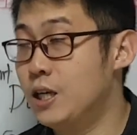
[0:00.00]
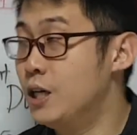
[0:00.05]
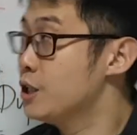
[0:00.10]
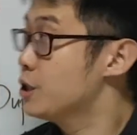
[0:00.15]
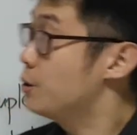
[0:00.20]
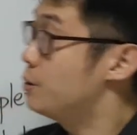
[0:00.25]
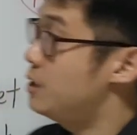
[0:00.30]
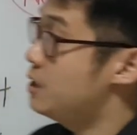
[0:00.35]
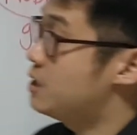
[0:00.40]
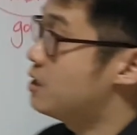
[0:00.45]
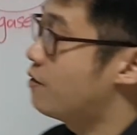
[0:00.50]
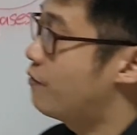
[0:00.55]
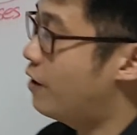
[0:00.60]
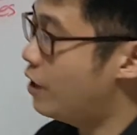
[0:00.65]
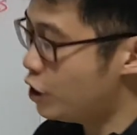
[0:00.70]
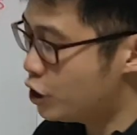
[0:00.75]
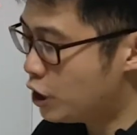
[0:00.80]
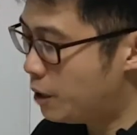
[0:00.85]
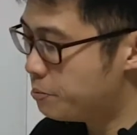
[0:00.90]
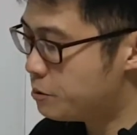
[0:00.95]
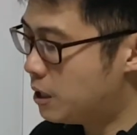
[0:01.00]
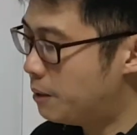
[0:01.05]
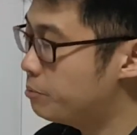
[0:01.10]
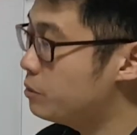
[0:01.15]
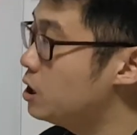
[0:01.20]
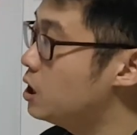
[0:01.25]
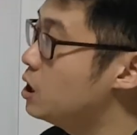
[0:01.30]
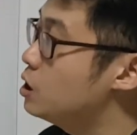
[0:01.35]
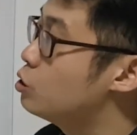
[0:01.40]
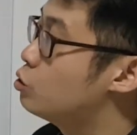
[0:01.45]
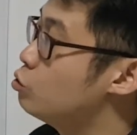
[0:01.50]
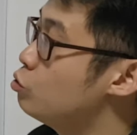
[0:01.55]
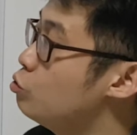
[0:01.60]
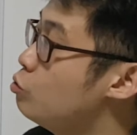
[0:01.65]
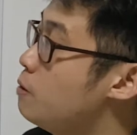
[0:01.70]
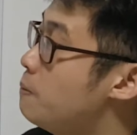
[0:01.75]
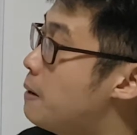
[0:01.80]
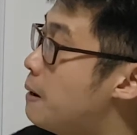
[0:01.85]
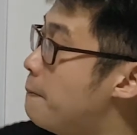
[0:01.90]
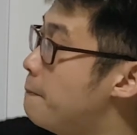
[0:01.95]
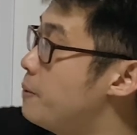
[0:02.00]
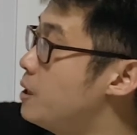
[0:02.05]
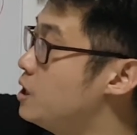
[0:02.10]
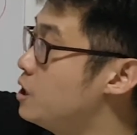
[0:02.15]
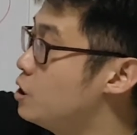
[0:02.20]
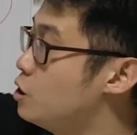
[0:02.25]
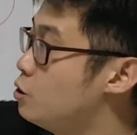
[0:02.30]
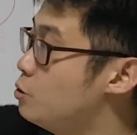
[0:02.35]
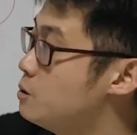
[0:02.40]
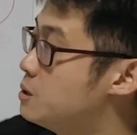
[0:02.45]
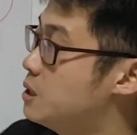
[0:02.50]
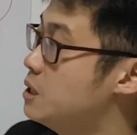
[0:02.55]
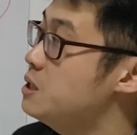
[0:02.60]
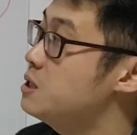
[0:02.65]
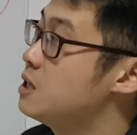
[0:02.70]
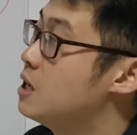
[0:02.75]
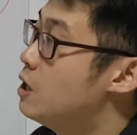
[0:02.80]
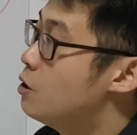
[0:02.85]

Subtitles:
So this is a very short chapter. Do remember the uses.